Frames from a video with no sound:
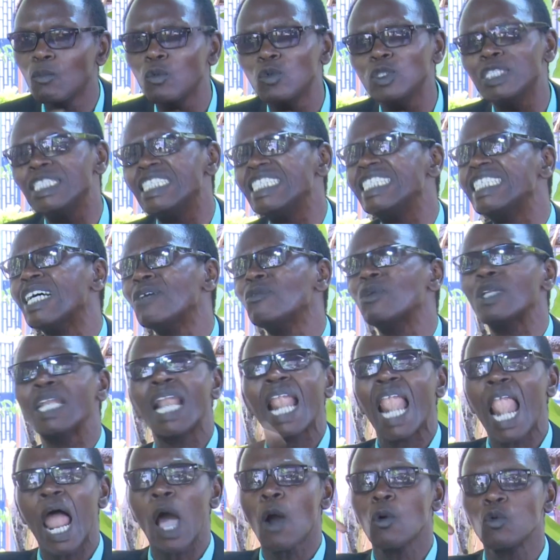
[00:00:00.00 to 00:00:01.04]
they don't know
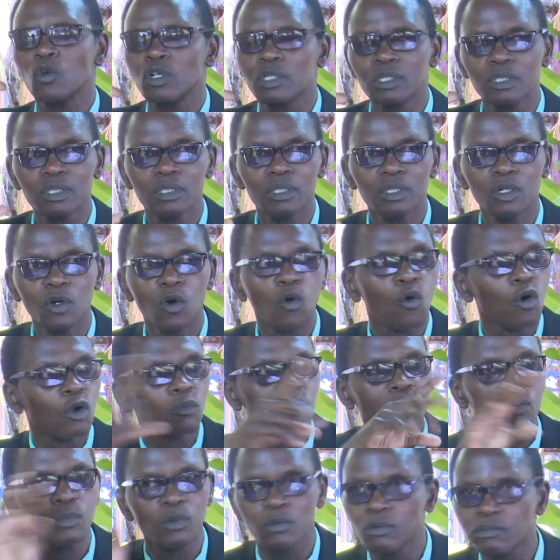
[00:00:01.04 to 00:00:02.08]
what is in their
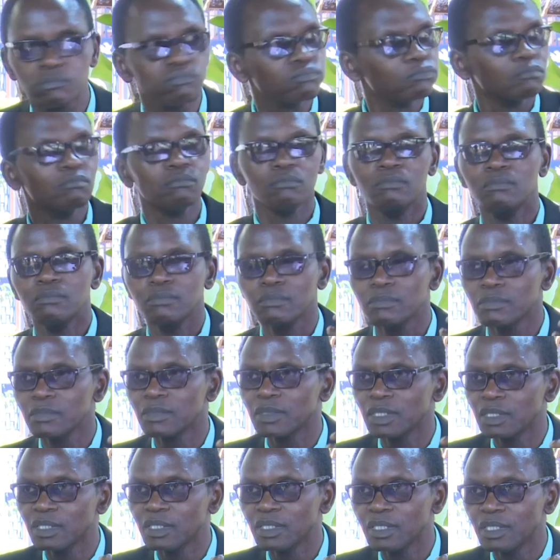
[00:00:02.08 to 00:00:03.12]
environment. So they
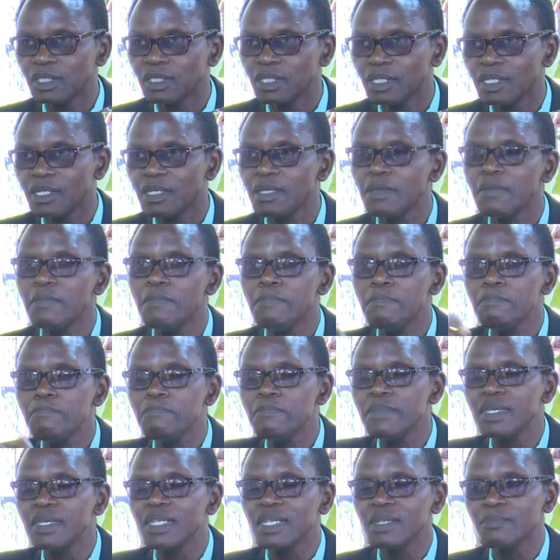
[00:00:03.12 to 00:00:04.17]
can
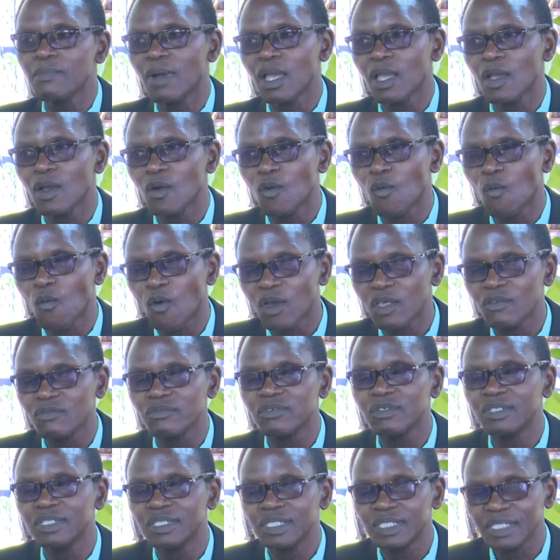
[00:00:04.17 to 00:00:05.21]
talk loudly
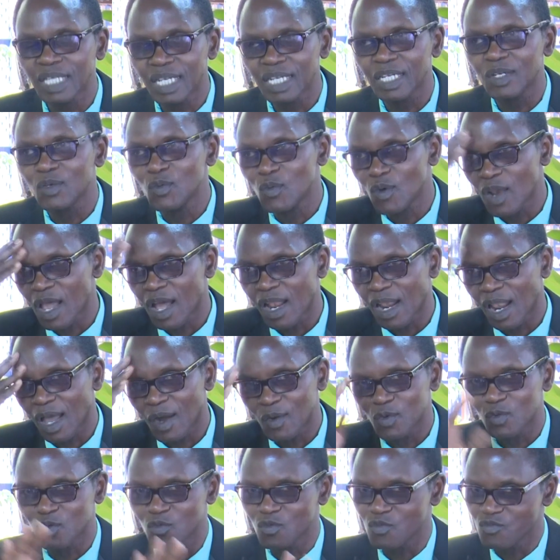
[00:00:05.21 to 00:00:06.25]
and people can look
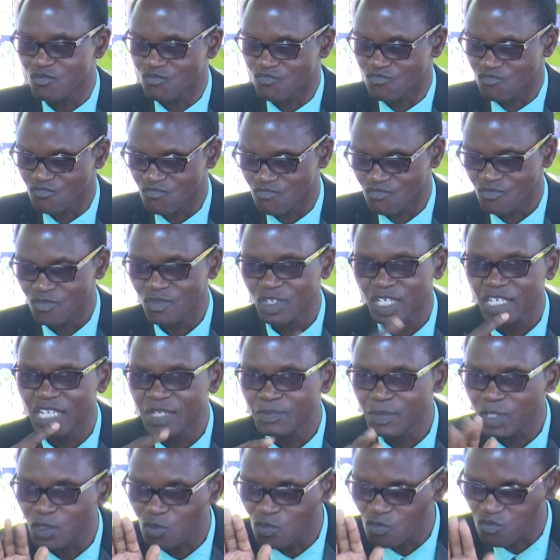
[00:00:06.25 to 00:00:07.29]
at them like they are
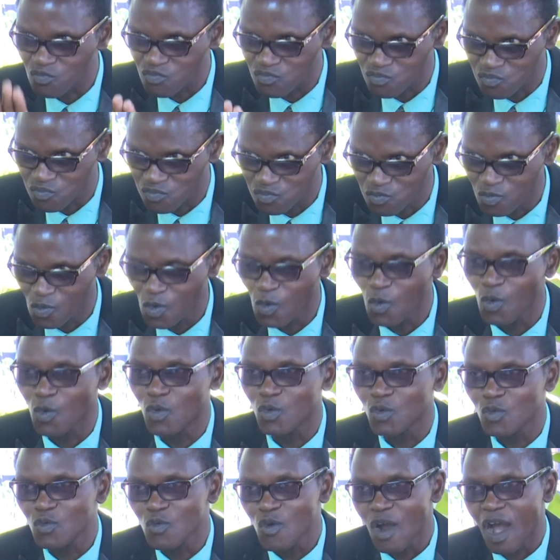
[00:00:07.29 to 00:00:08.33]
mad. So
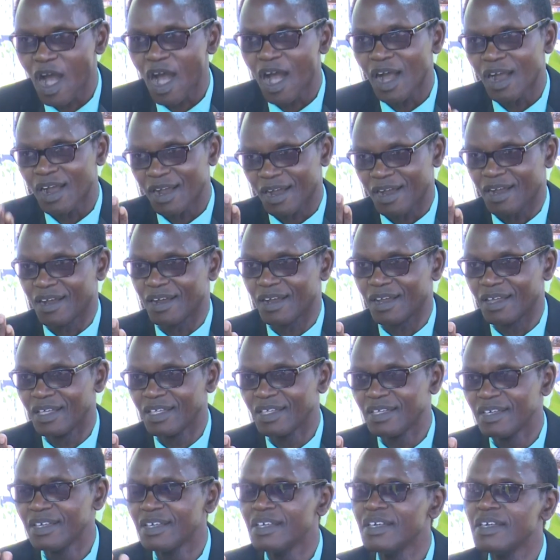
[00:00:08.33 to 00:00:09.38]
my wife could get
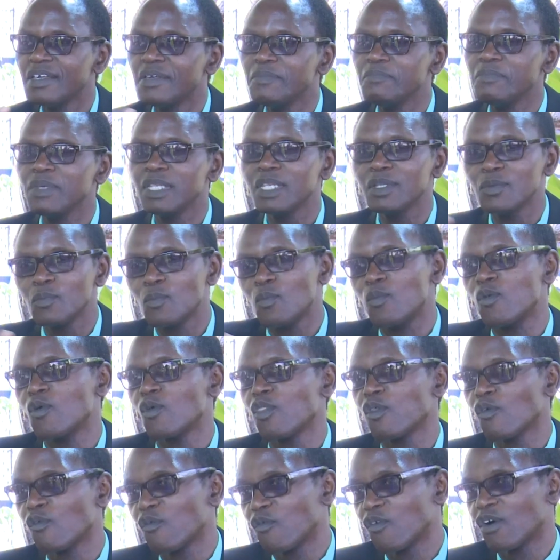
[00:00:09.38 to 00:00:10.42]
that
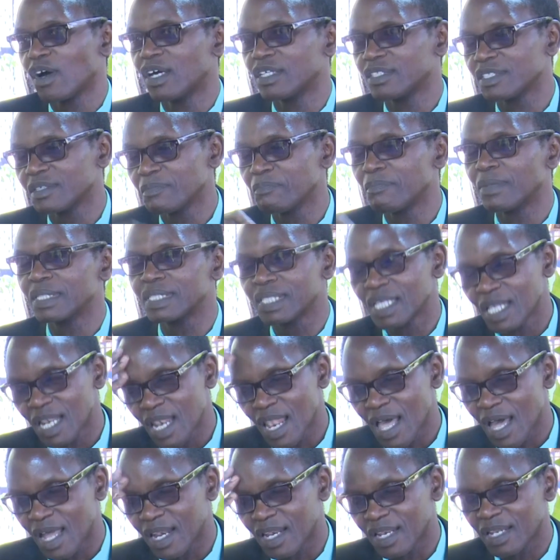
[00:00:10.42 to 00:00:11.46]
patience. I could tell
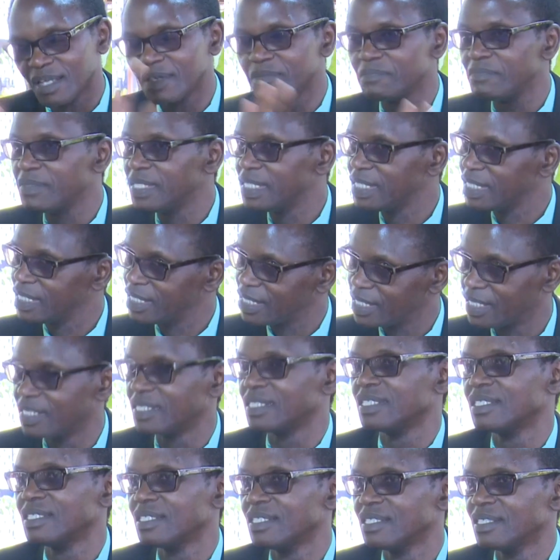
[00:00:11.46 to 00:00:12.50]
him, please,
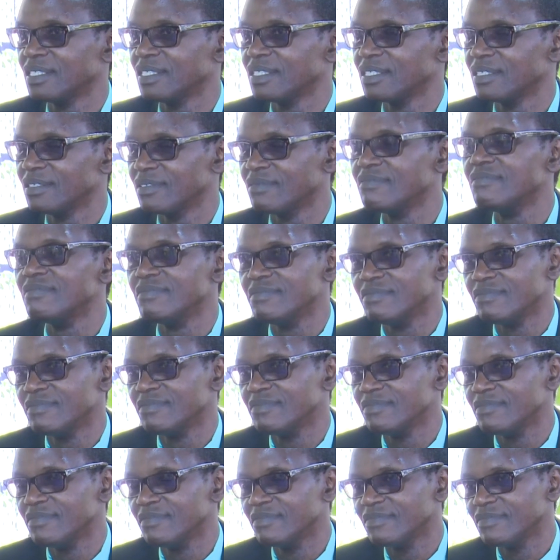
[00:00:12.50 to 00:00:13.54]
when I'm high, tell
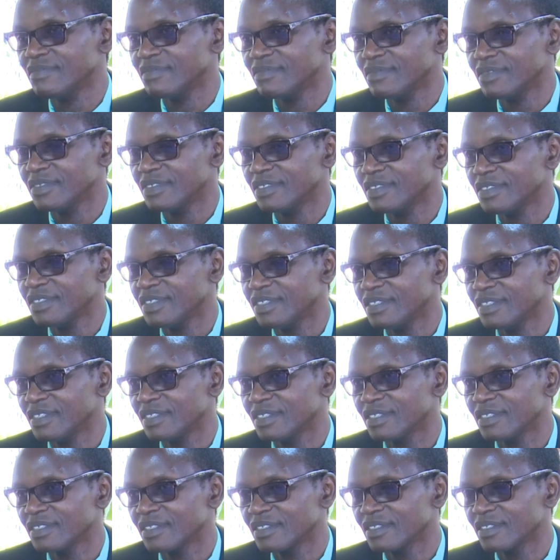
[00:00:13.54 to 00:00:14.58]
me low. So my
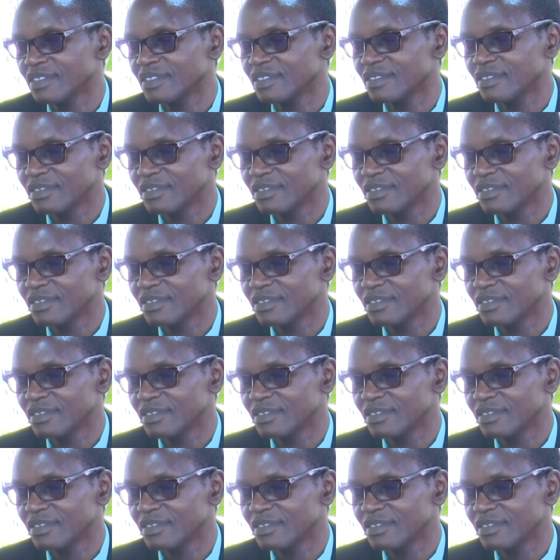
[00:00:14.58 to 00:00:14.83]
wife